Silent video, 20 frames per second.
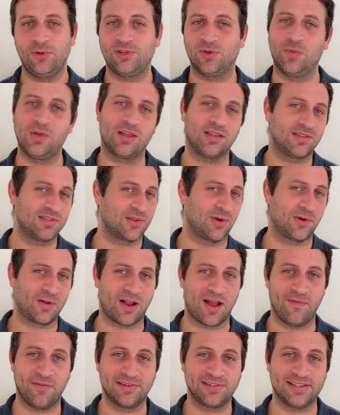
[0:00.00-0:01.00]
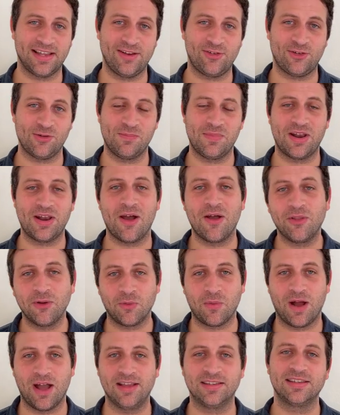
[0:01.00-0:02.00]
so we can start a conversation, but
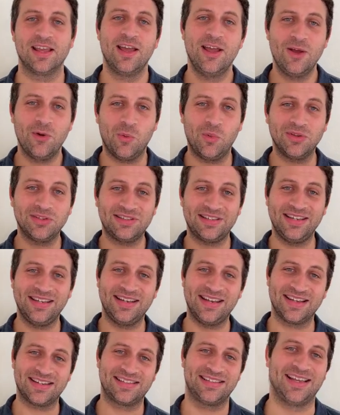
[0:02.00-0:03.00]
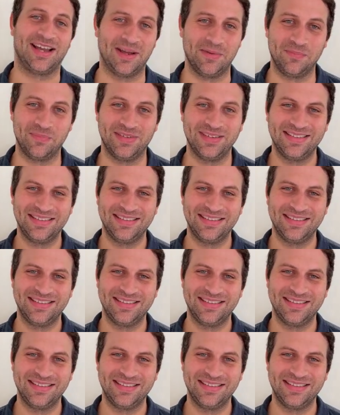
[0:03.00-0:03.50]
otherwise, we'll see you next time.